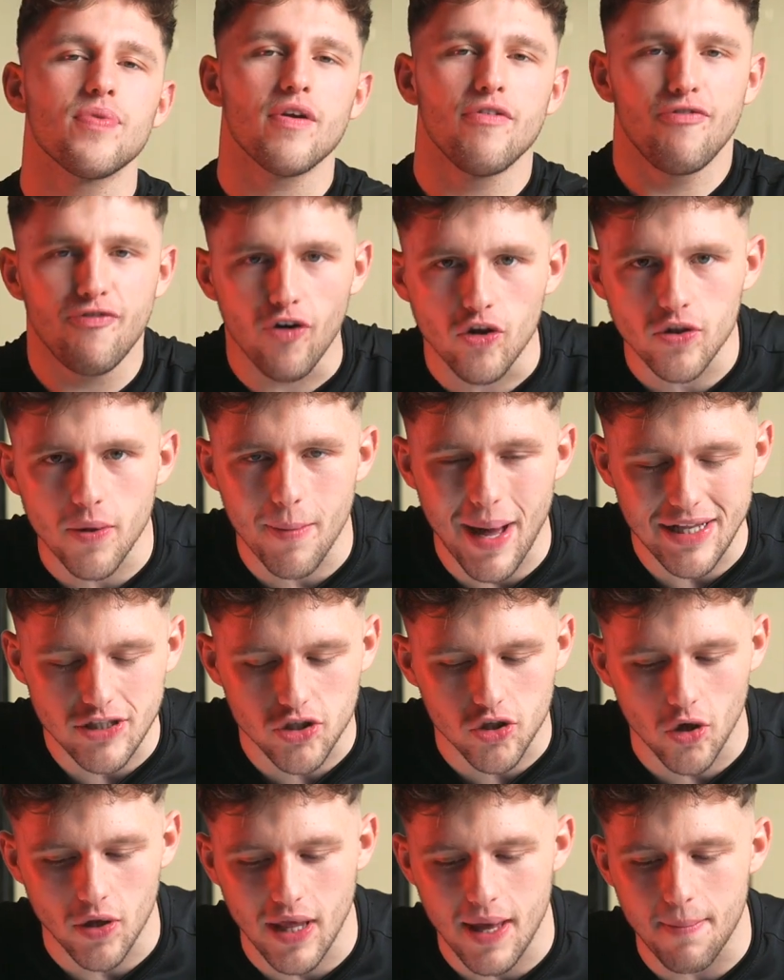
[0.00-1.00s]

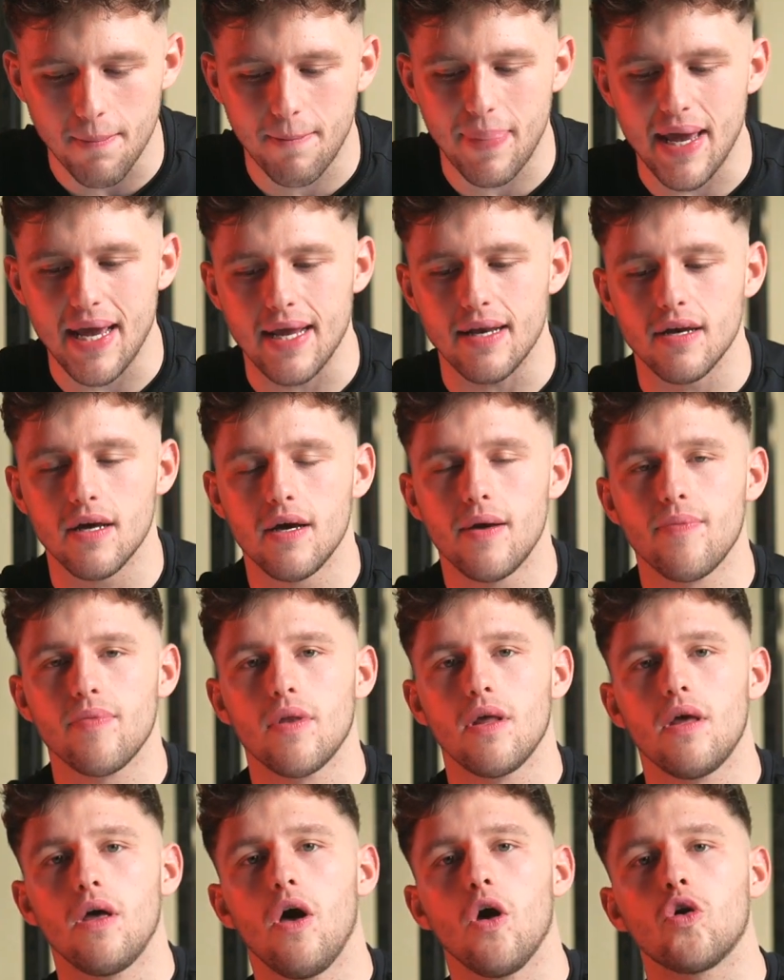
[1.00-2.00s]
fundamental in being
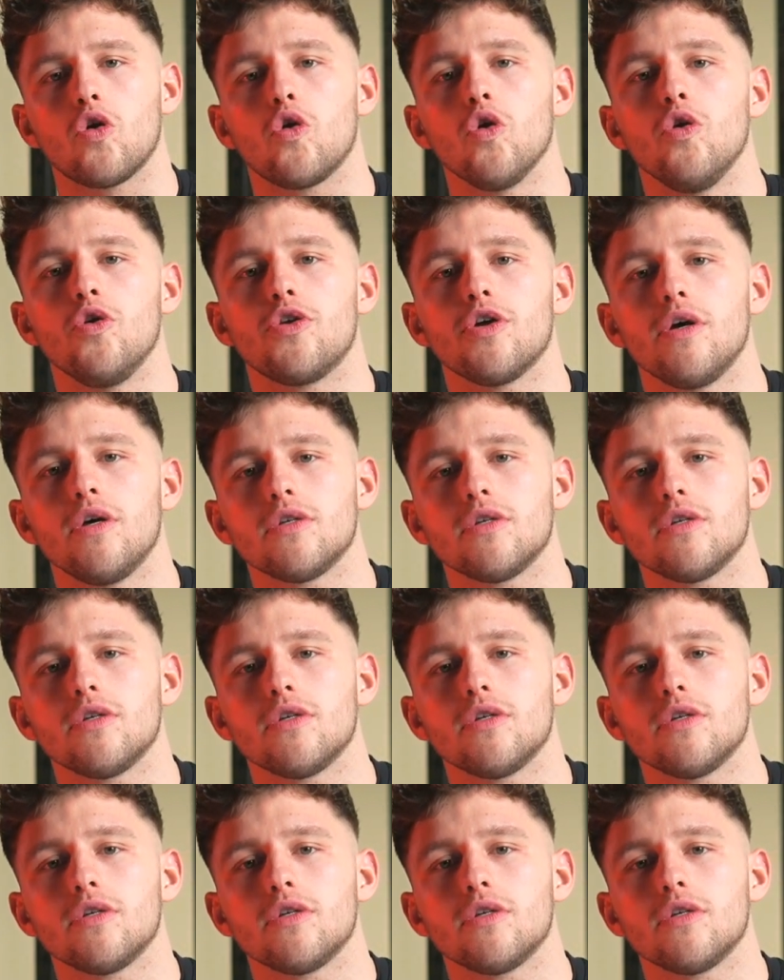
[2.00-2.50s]
a good,